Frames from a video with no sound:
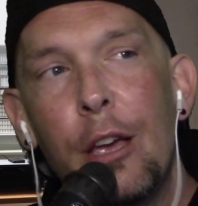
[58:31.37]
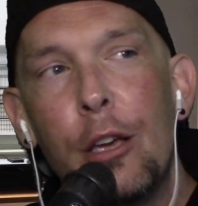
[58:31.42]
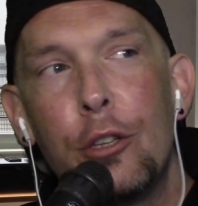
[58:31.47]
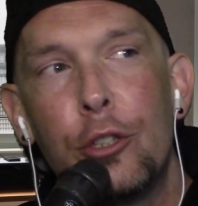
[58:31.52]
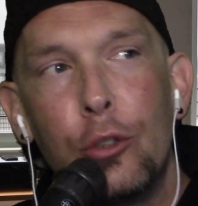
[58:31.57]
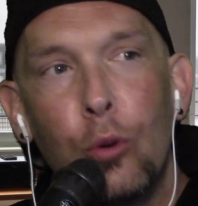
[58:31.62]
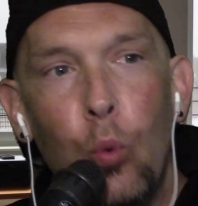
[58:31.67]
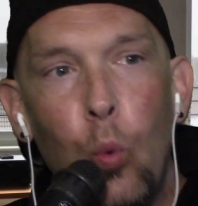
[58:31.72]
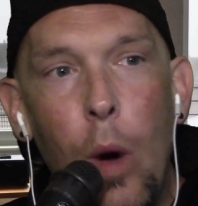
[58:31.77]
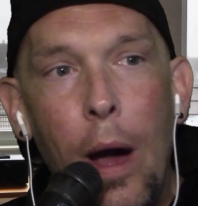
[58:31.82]

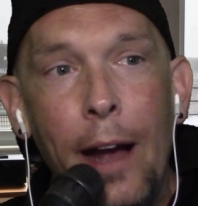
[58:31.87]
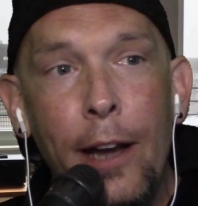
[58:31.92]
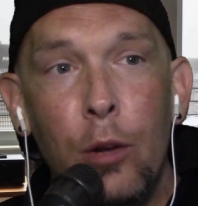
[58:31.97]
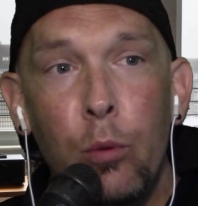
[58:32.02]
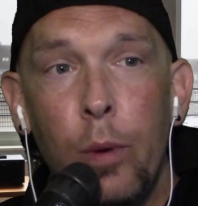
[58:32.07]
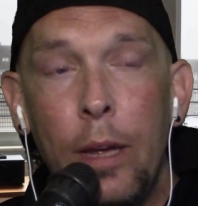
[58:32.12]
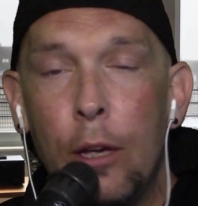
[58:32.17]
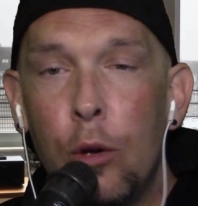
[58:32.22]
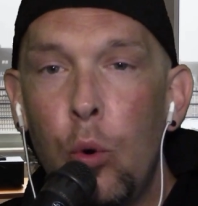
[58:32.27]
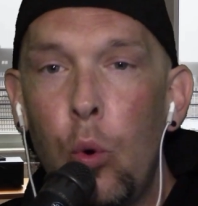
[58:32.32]
So why do
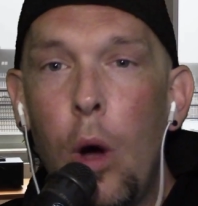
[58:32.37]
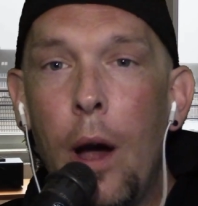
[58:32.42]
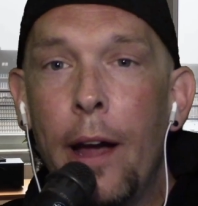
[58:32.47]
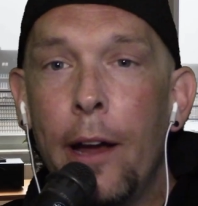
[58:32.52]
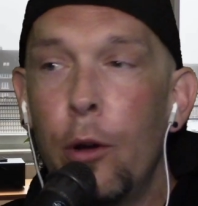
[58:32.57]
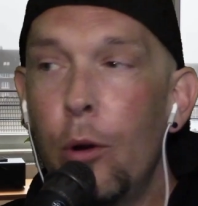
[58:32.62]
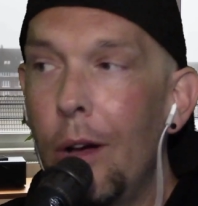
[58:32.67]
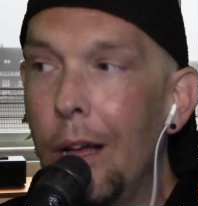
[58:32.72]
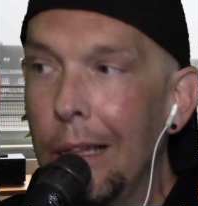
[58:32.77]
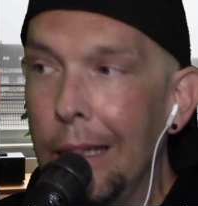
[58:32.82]
we
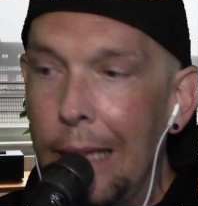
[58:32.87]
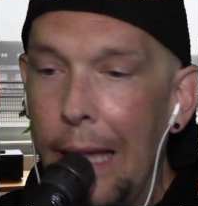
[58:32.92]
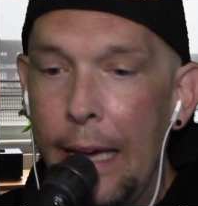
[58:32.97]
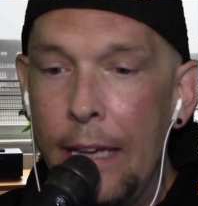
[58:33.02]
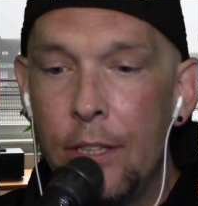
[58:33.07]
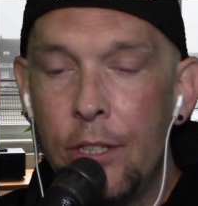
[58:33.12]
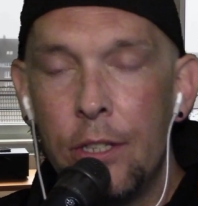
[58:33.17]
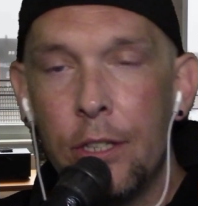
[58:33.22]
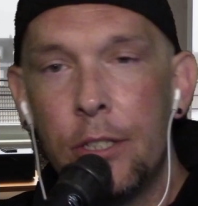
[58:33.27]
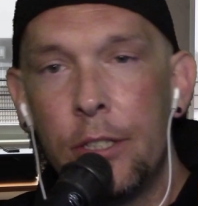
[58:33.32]
acquire a
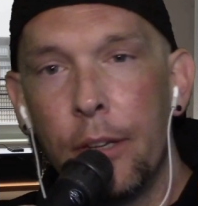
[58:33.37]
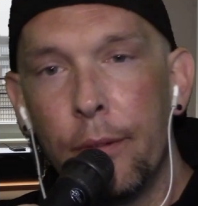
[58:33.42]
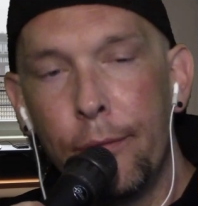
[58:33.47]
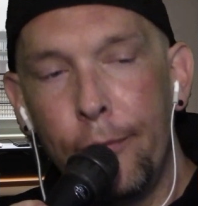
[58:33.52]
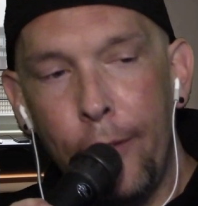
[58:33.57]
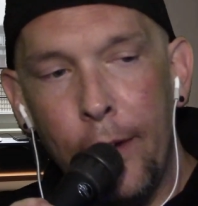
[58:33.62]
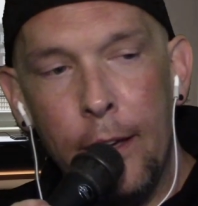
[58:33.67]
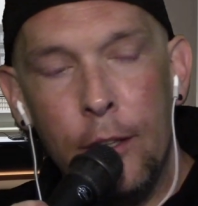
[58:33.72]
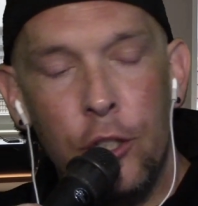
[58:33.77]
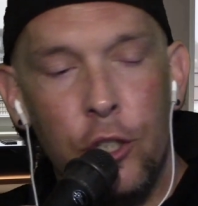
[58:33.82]
license to
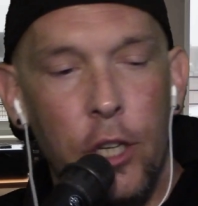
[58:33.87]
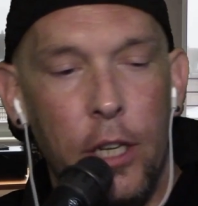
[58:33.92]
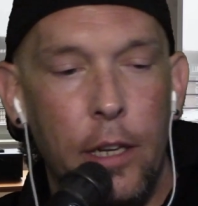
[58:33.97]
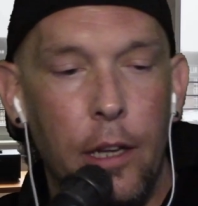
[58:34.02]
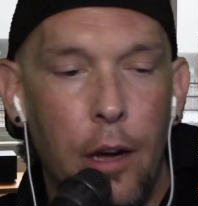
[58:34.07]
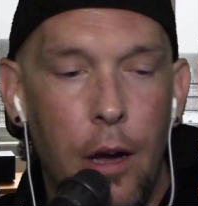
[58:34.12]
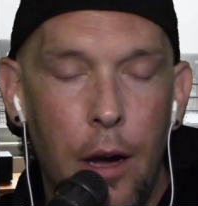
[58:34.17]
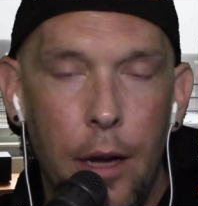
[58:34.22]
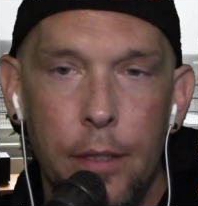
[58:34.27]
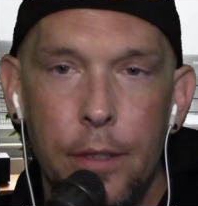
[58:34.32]
fish and
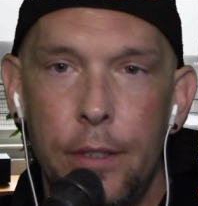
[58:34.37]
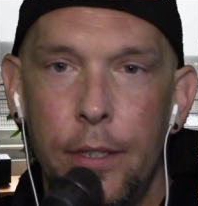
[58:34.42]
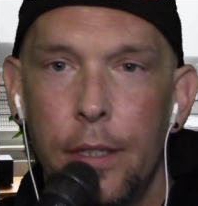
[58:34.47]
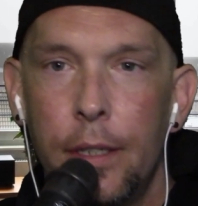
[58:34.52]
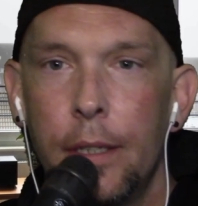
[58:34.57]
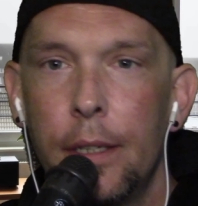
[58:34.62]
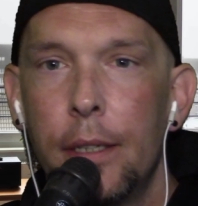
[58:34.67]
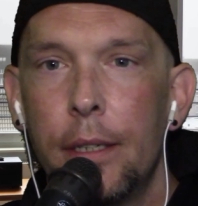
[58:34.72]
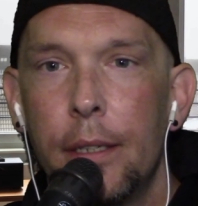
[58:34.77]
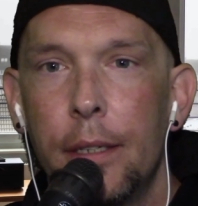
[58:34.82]
to hunt
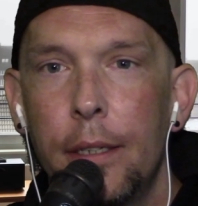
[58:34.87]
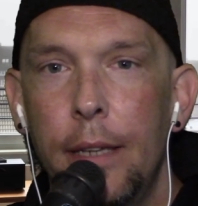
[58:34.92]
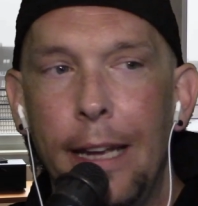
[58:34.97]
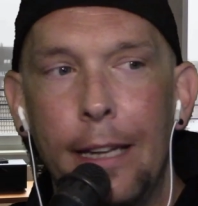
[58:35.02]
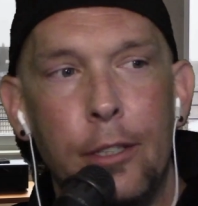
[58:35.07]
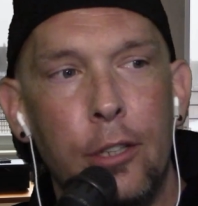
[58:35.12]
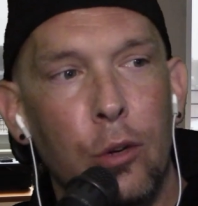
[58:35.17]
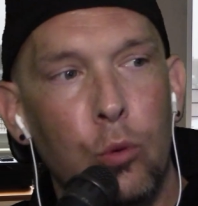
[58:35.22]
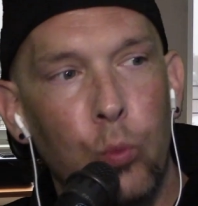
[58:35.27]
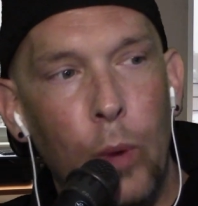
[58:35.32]

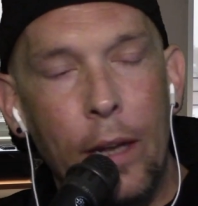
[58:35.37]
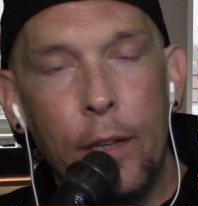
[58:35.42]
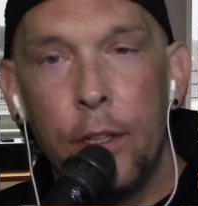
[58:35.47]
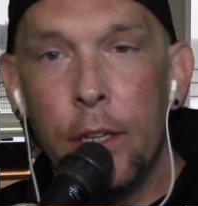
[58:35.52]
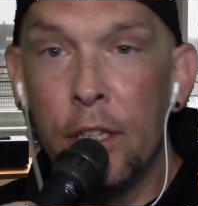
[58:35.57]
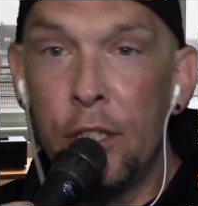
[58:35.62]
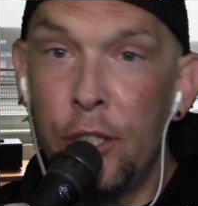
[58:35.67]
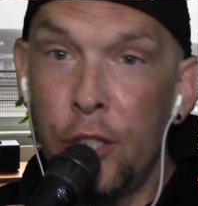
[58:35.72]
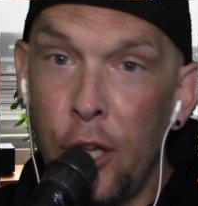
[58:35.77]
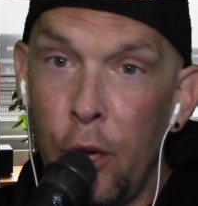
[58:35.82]
and to rent
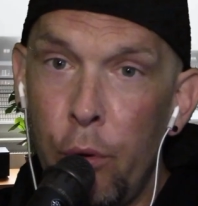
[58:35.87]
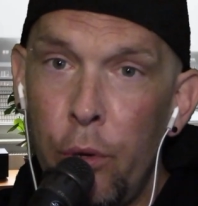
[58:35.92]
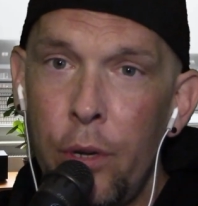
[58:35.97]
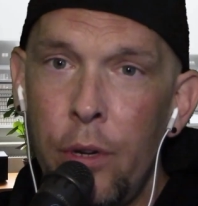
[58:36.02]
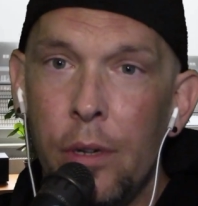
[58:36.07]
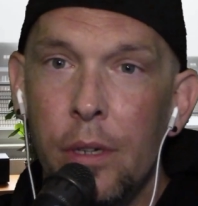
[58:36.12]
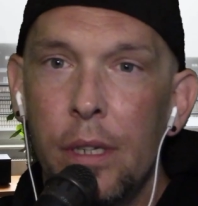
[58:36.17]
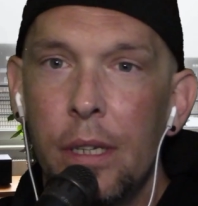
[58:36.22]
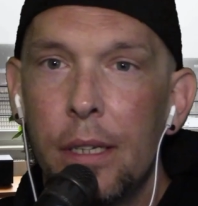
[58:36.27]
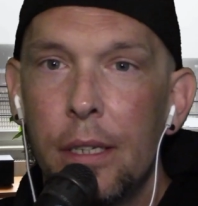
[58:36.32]
a
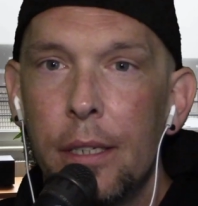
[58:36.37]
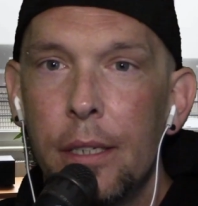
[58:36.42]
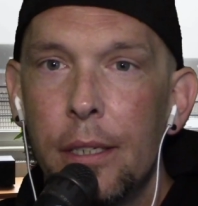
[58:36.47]
scooter,